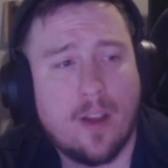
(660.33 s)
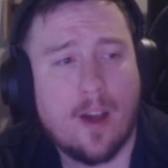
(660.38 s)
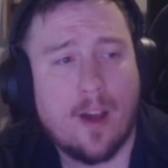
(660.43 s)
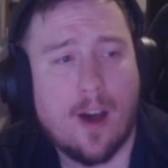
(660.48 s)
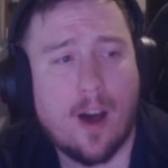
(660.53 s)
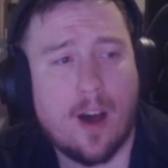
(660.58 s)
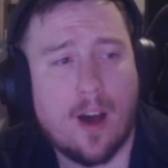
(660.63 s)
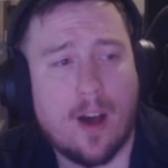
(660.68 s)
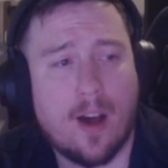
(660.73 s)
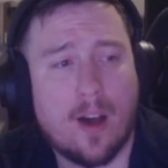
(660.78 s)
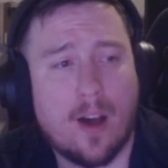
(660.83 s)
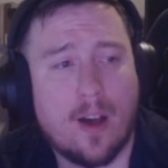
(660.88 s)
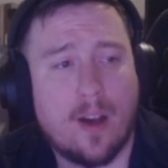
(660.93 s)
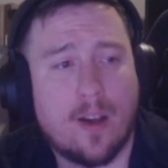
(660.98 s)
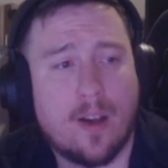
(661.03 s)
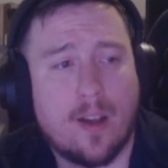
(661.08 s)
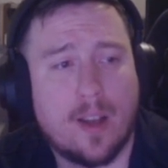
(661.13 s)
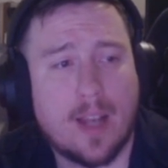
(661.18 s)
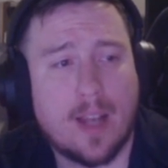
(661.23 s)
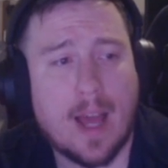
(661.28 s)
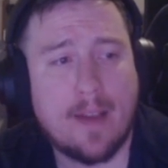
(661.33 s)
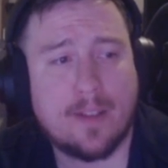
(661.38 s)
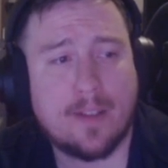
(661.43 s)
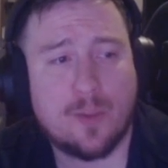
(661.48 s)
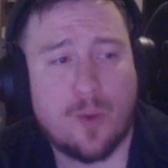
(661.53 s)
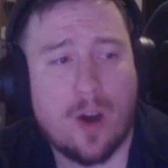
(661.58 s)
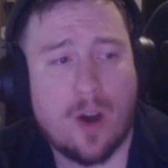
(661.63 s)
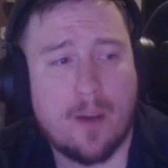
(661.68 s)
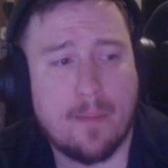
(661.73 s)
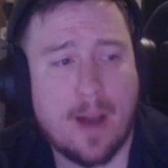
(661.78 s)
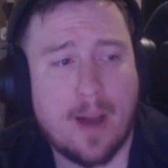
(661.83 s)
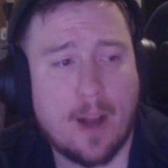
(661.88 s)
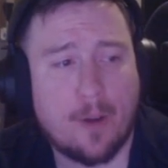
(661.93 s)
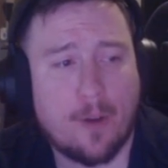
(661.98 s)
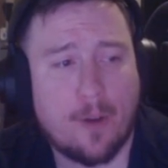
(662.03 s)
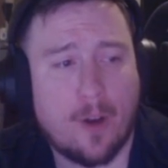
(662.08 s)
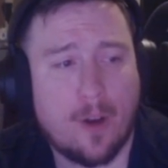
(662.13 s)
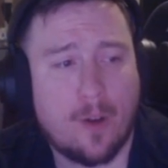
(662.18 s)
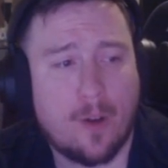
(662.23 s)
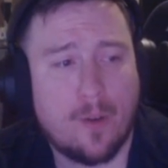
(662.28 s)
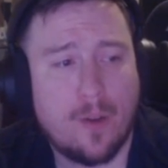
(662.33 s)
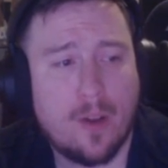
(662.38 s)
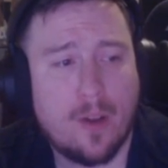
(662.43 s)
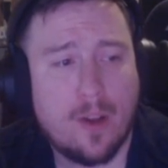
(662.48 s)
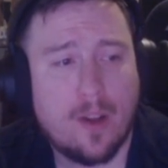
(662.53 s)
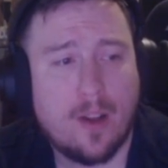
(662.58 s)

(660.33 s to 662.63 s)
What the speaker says: life swap macro.